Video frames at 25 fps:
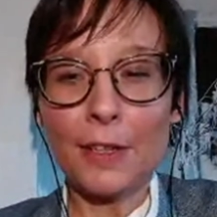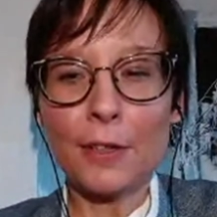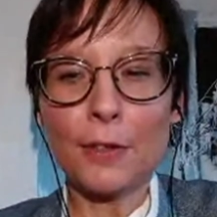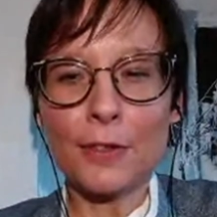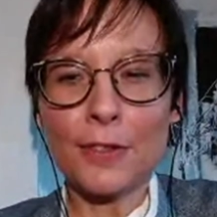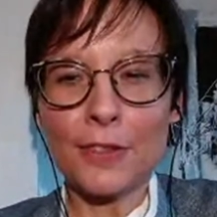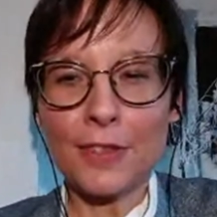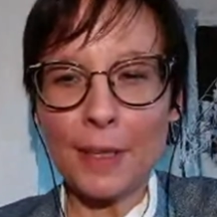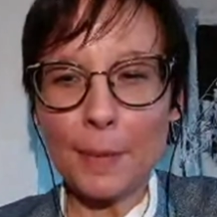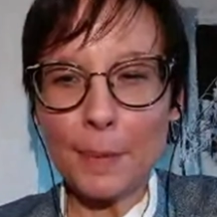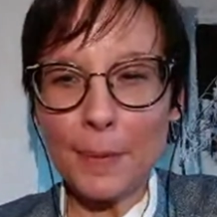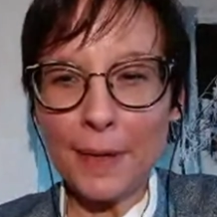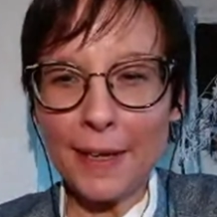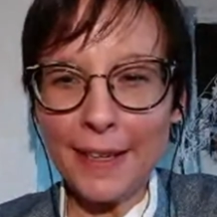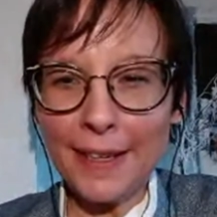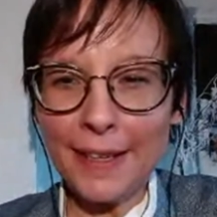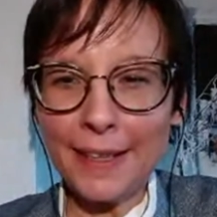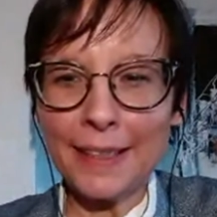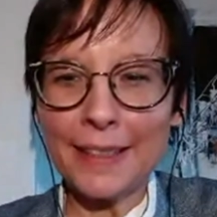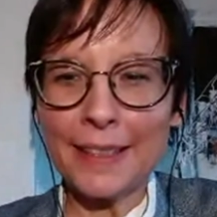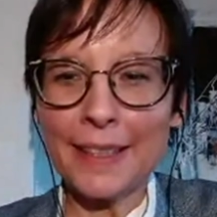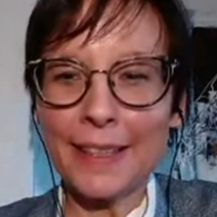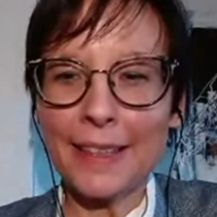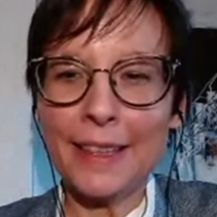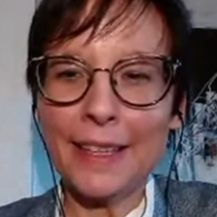used their
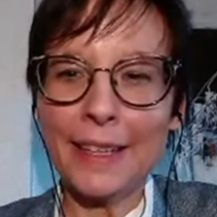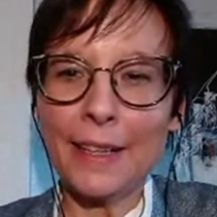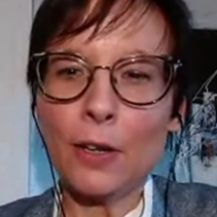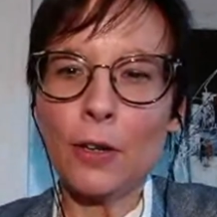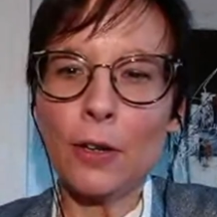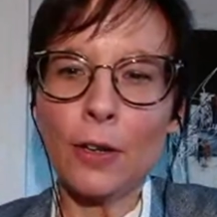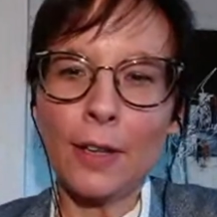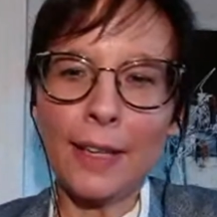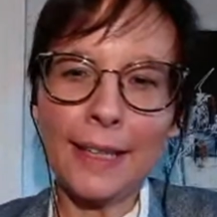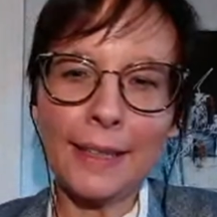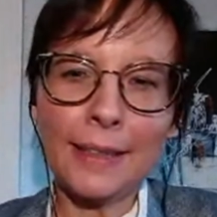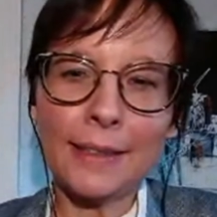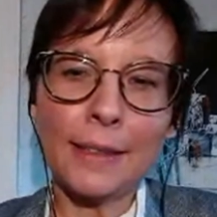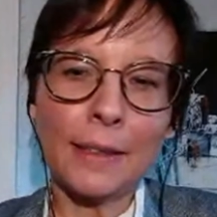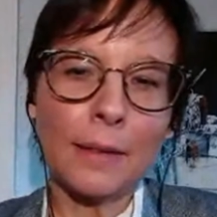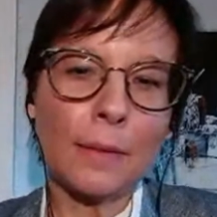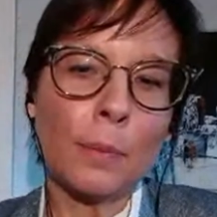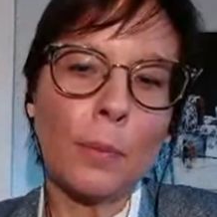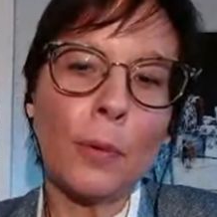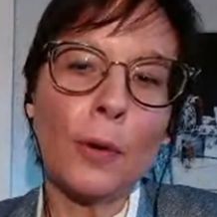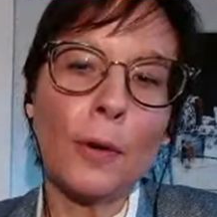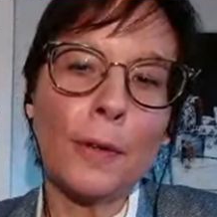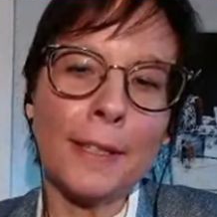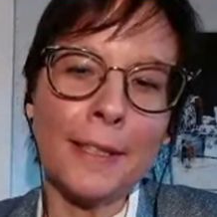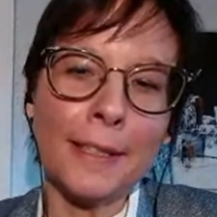bike, they
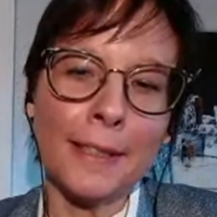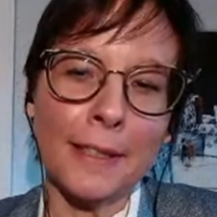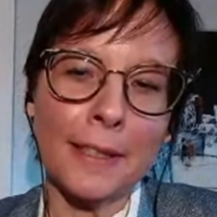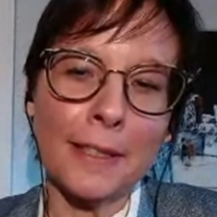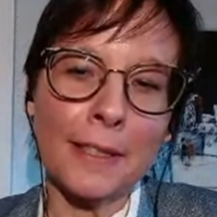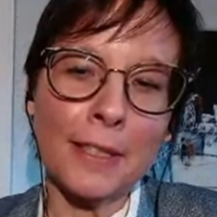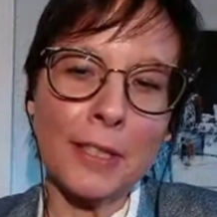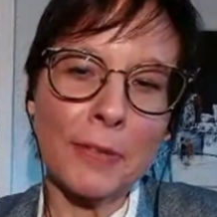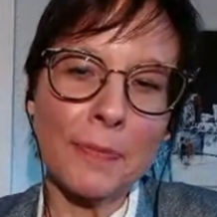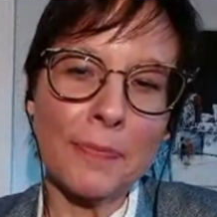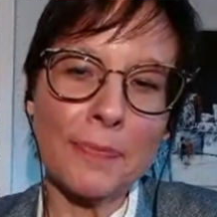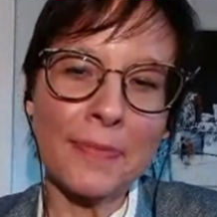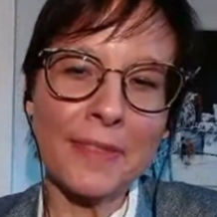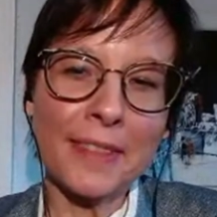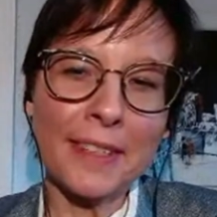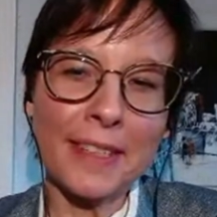collected points.